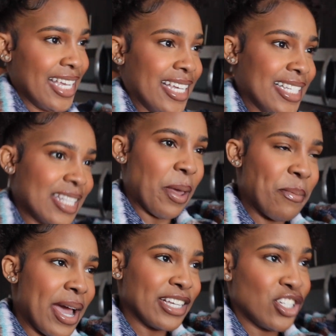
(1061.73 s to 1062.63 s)
is
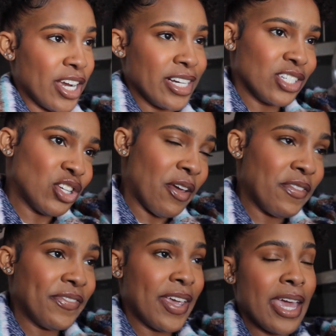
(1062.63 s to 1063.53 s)
my church
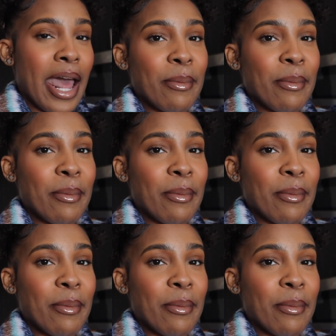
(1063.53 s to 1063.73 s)
fit.